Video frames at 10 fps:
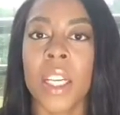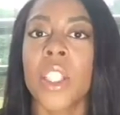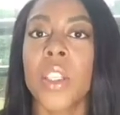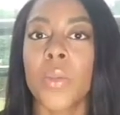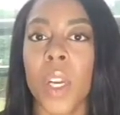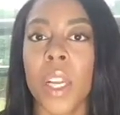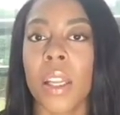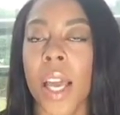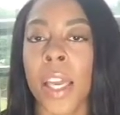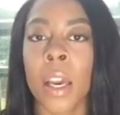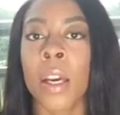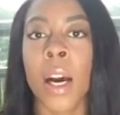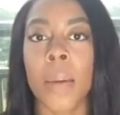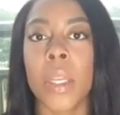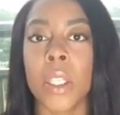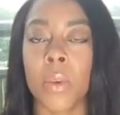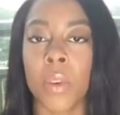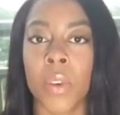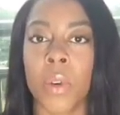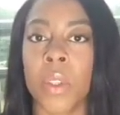Just reading like comments and
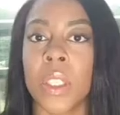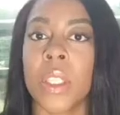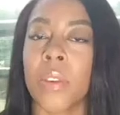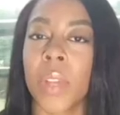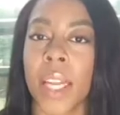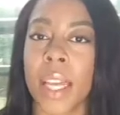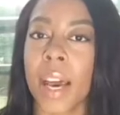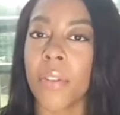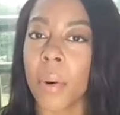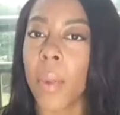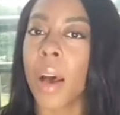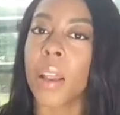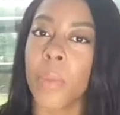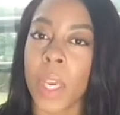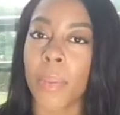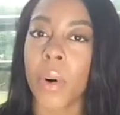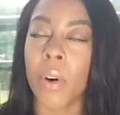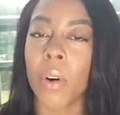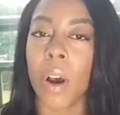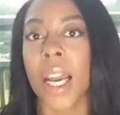reviews and stuff like that from other
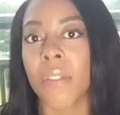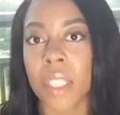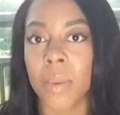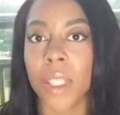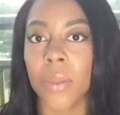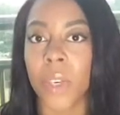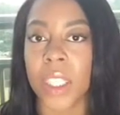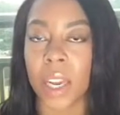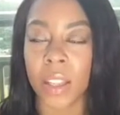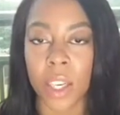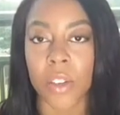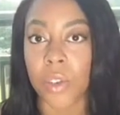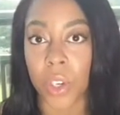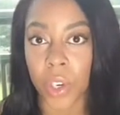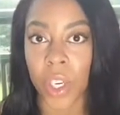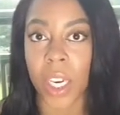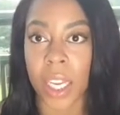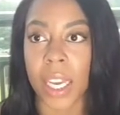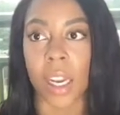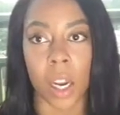people, a lot of expensive wigs out there, and you know you're gonna
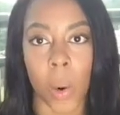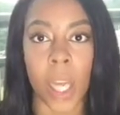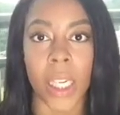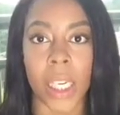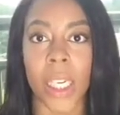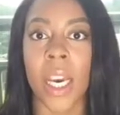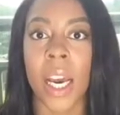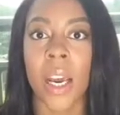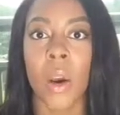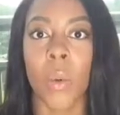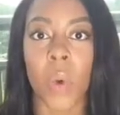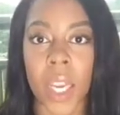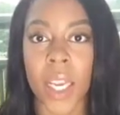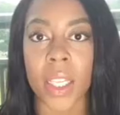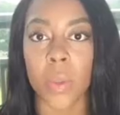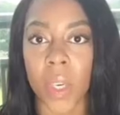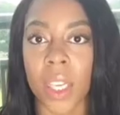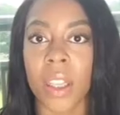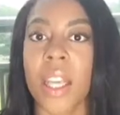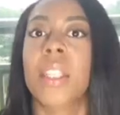get good quality wigs
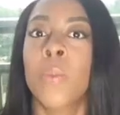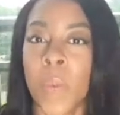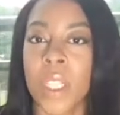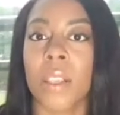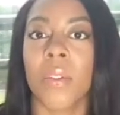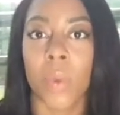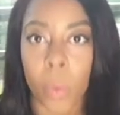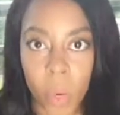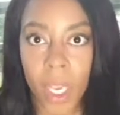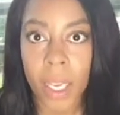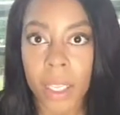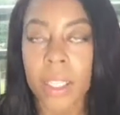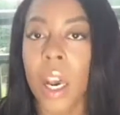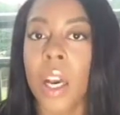with expensive wigs.